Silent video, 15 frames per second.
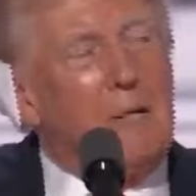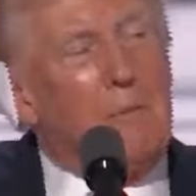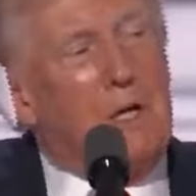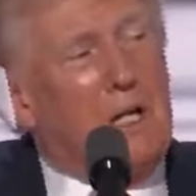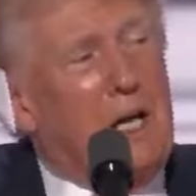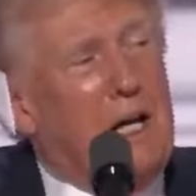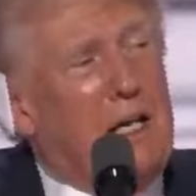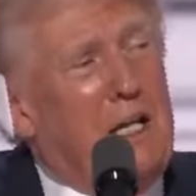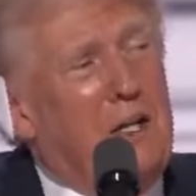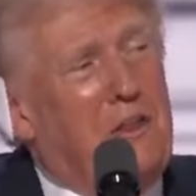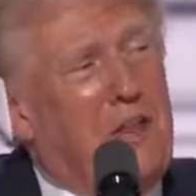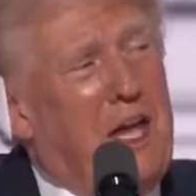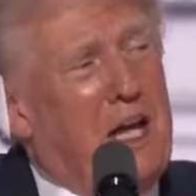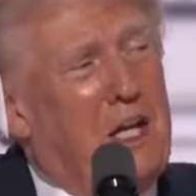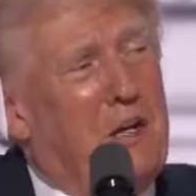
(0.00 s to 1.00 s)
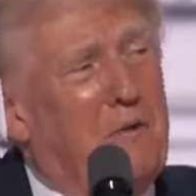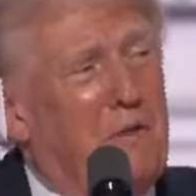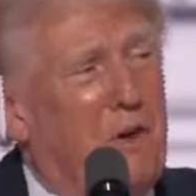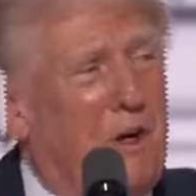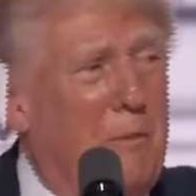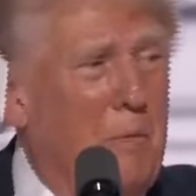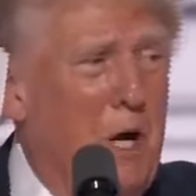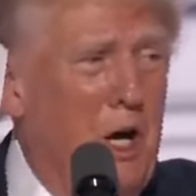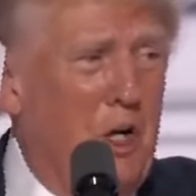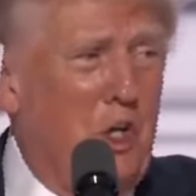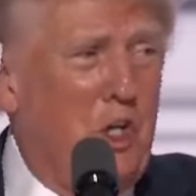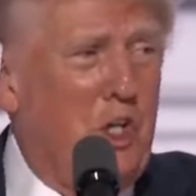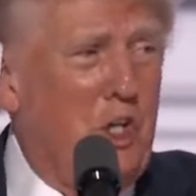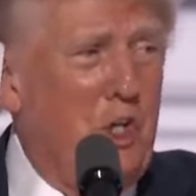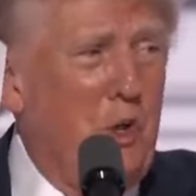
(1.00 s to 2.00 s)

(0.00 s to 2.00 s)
And Melania, thank you very much.